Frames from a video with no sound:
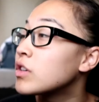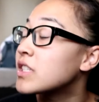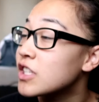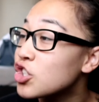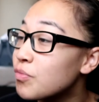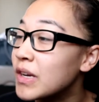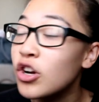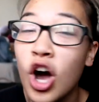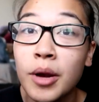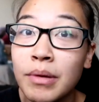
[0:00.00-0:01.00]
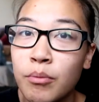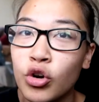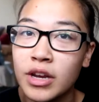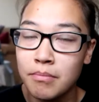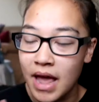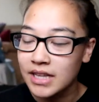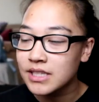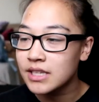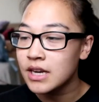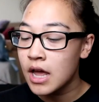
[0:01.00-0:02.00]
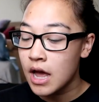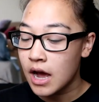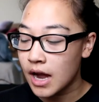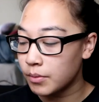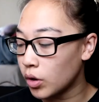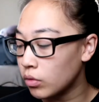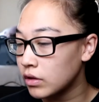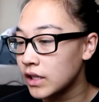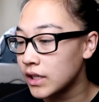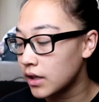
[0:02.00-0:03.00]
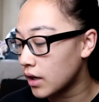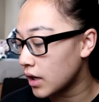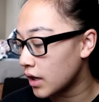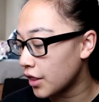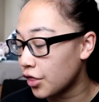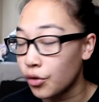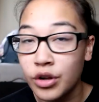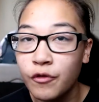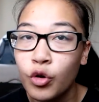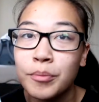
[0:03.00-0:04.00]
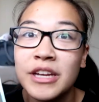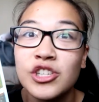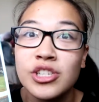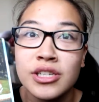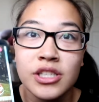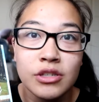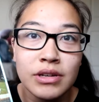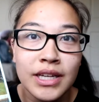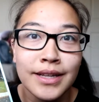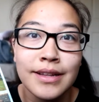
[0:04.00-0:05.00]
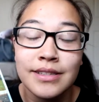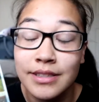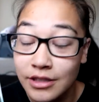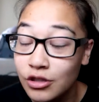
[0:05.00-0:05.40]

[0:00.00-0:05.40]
Since You've Been Gone by Morgan Matson. I'm only 34 pages into it, and that's